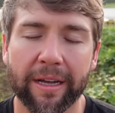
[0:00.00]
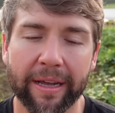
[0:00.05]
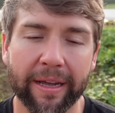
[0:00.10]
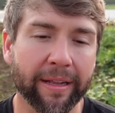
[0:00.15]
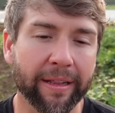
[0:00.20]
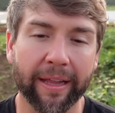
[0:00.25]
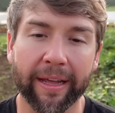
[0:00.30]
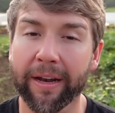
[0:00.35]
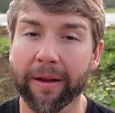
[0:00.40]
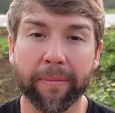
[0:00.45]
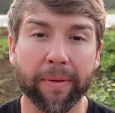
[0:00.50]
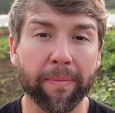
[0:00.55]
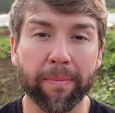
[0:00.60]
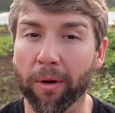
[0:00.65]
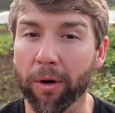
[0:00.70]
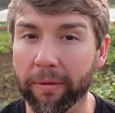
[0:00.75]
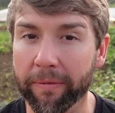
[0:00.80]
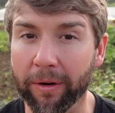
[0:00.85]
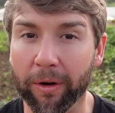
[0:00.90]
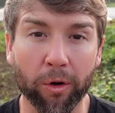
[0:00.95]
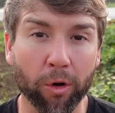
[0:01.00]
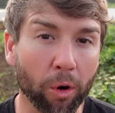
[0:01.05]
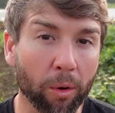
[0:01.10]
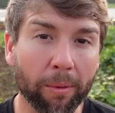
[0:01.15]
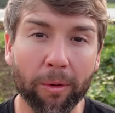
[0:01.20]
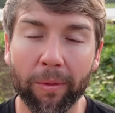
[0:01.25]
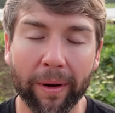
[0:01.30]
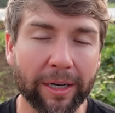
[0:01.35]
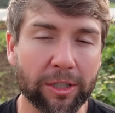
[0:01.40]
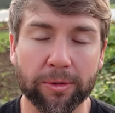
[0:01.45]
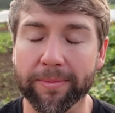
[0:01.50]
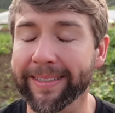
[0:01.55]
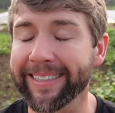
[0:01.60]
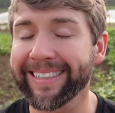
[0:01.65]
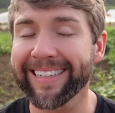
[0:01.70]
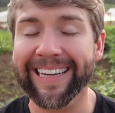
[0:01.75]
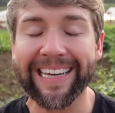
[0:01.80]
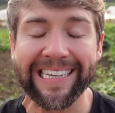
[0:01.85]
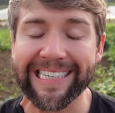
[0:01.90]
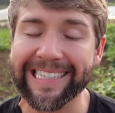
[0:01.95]
and let it be part of our normal regimen.
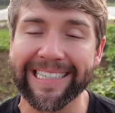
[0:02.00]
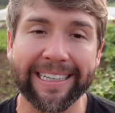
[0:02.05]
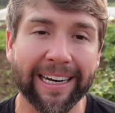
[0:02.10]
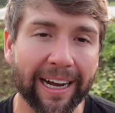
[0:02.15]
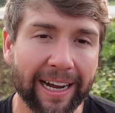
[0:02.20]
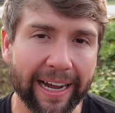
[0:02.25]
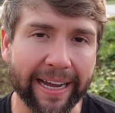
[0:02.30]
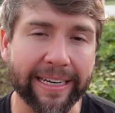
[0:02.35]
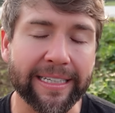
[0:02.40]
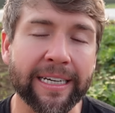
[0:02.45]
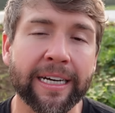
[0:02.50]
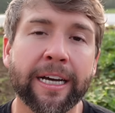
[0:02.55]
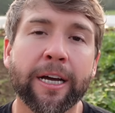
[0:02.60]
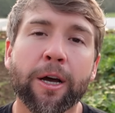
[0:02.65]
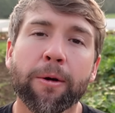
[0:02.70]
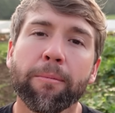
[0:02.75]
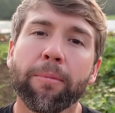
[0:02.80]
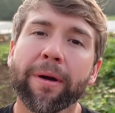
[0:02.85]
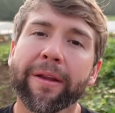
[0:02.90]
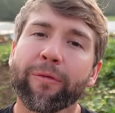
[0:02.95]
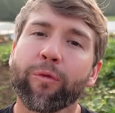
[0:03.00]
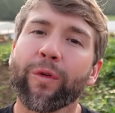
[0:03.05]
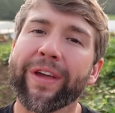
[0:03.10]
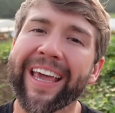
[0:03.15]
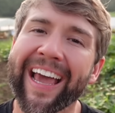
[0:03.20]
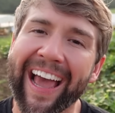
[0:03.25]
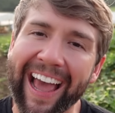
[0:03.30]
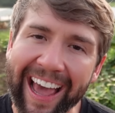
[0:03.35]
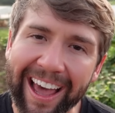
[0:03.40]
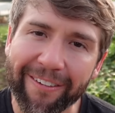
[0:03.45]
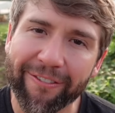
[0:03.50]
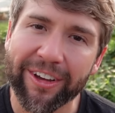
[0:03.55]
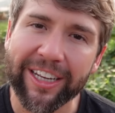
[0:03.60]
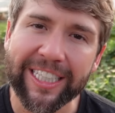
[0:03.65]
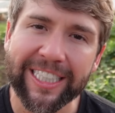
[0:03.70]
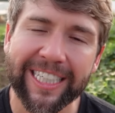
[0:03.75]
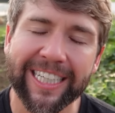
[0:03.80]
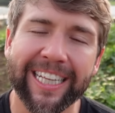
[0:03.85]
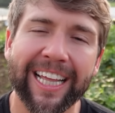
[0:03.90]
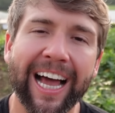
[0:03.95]
It's not. But if we have
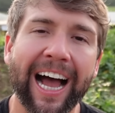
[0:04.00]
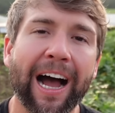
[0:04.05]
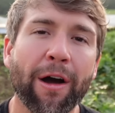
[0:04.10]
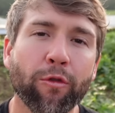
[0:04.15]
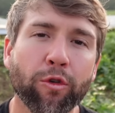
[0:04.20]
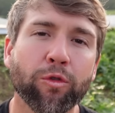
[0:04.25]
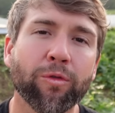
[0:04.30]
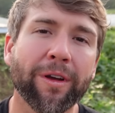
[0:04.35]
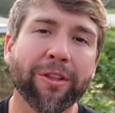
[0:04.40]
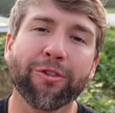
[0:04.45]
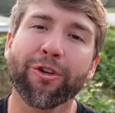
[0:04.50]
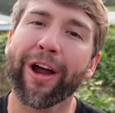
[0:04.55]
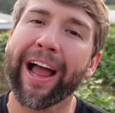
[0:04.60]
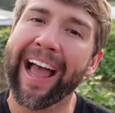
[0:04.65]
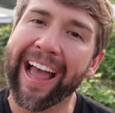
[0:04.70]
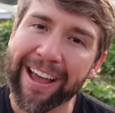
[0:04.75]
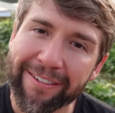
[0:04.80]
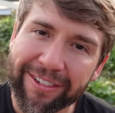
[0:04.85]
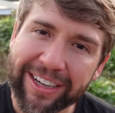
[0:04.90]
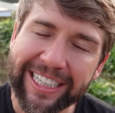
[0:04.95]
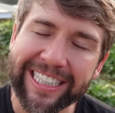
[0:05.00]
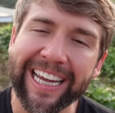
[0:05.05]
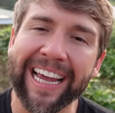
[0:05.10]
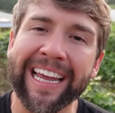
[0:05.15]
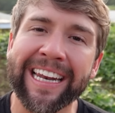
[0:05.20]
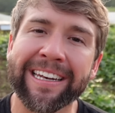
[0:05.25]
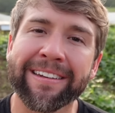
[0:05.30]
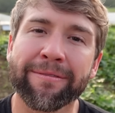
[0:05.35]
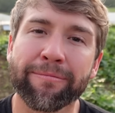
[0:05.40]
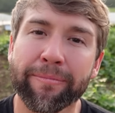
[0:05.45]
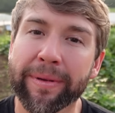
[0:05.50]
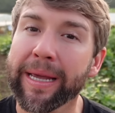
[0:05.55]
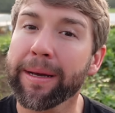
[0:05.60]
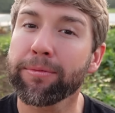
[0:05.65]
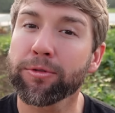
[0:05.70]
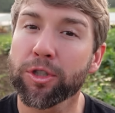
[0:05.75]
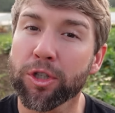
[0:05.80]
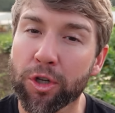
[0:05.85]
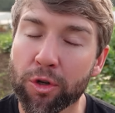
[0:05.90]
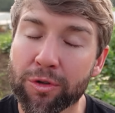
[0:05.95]
it, I would rather have it and be
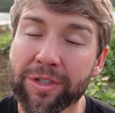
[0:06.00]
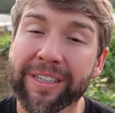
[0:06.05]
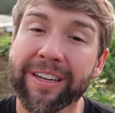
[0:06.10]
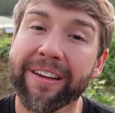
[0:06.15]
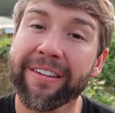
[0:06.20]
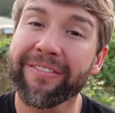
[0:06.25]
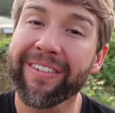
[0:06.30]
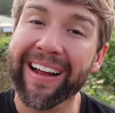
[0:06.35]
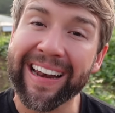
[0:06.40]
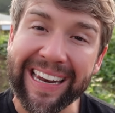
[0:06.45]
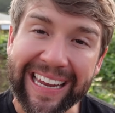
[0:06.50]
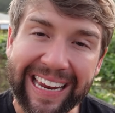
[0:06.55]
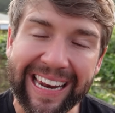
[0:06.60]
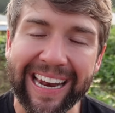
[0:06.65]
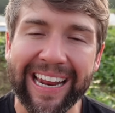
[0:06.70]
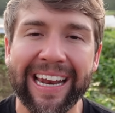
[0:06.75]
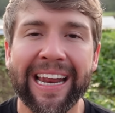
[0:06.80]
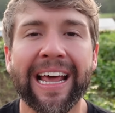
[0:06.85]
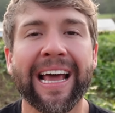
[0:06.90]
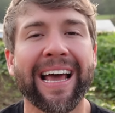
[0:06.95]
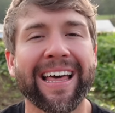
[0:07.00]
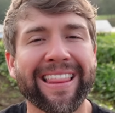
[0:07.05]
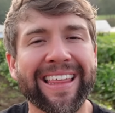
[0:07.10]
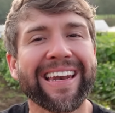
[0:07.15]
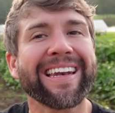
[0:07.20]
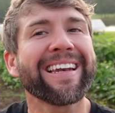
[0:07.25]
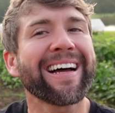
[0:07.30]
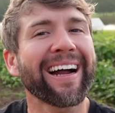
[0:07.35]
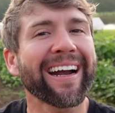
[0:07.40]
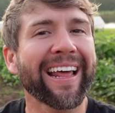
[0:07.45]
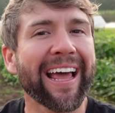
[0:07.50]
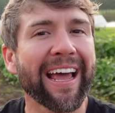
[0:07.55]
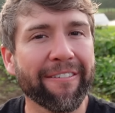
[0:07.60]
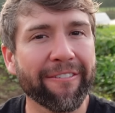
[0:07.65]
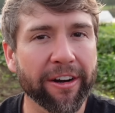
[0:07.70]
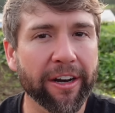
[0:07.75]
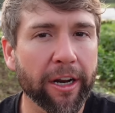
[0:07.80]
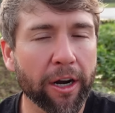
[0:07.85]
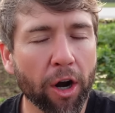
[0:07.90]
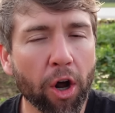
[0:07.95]
able to use it if I need it than not
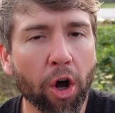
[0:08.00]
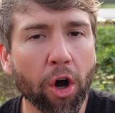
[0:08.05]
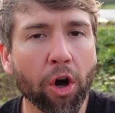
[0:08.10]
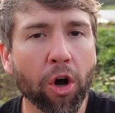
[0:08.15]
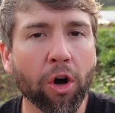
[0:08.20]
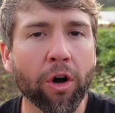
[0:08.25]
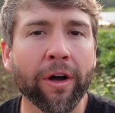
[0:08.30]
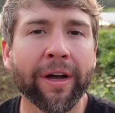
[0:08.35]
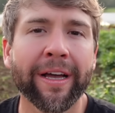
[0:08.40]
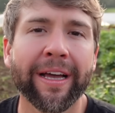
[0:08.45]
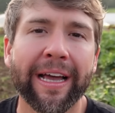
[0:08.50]
have it at all